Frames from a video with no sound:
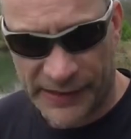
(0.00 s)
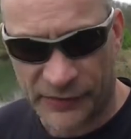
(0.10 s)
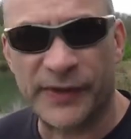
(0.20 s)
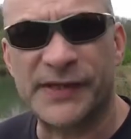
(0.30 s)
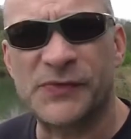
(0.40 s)

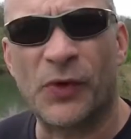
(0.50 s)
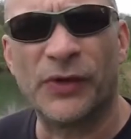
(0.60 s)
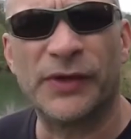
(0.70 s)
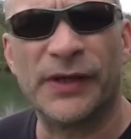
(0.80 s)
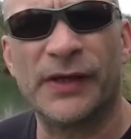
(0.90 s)
on this
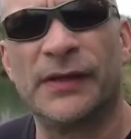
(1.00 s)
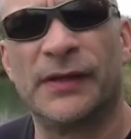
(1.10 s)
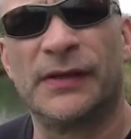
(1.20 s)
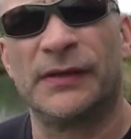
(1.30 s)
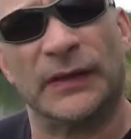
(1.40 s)
one,
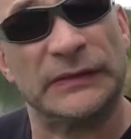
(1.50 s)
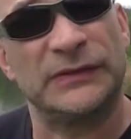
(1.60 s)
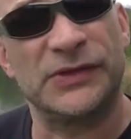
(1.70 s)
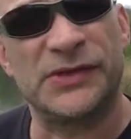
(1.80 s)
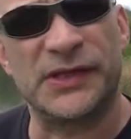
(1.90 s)

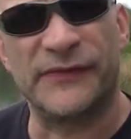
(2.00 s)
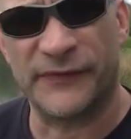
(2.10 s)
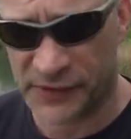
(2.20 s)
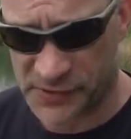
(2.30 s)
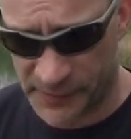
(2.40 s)
just to give the
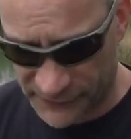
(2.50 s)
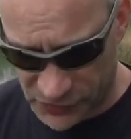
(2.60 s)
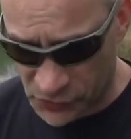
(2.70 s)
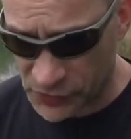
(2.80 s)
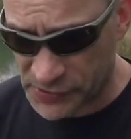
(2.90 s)
fish a bit of a
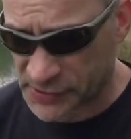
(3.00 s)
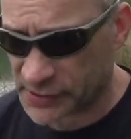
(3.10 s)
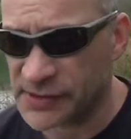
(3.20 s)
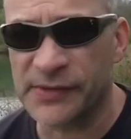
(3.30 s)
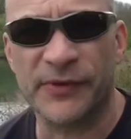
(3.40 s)
choice,
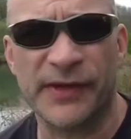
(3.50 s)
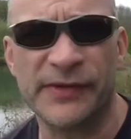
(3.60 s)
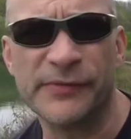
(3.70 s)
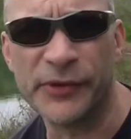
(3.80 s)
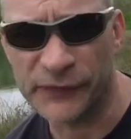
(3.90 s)
see what they're
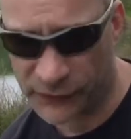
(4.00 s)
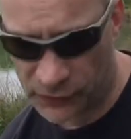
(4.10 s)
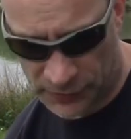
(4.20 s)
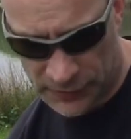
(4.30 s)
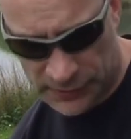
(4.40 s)
in the mood for.
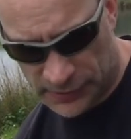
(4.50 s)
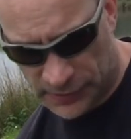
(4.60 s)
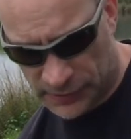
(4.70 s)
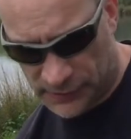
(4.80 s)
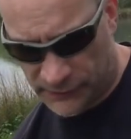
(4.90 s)

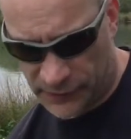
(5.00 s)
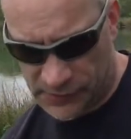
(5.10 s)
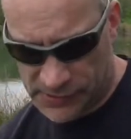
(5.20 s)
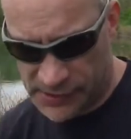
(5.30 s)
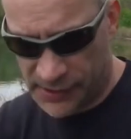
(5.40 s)

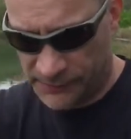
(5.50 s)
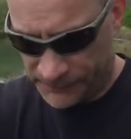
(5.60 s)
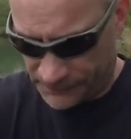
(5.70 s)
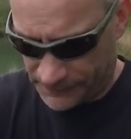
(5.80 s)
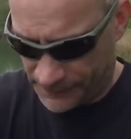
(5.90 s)
I've got a
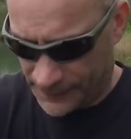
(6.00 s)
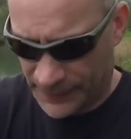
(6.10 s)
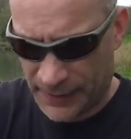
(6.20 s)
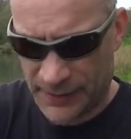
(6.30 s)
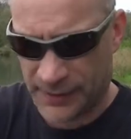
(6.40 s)

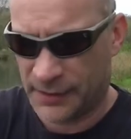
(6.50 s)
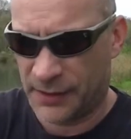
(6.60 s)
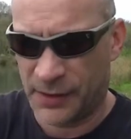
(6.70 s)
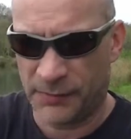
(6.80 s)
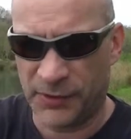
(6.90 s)

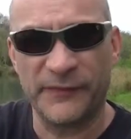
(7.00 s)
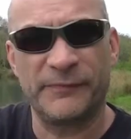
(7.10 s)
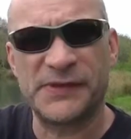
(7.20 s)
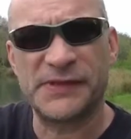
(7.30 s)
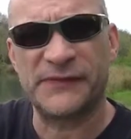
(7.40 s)
couple of
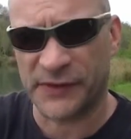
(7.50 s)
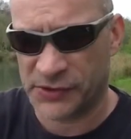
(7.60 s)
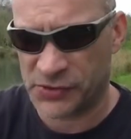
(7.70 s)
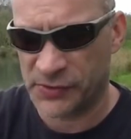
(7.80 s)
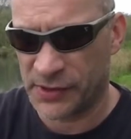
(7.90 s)
Pacific
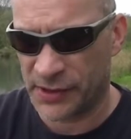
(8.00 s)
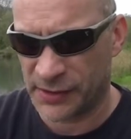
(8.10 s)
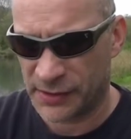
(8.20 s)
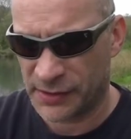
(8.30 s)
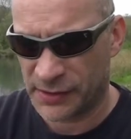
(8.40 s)
tuna
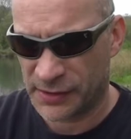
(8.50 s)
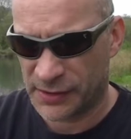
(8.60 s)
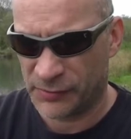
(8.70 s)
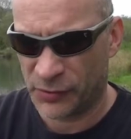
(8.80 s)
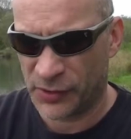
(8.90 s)

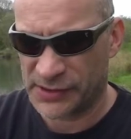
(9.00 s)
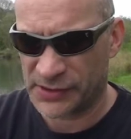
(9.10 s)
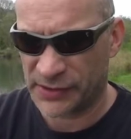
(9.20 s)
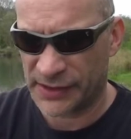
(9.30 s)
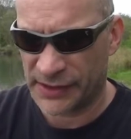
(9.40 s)
boilies
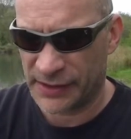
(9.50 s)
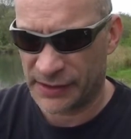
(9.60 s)
on here,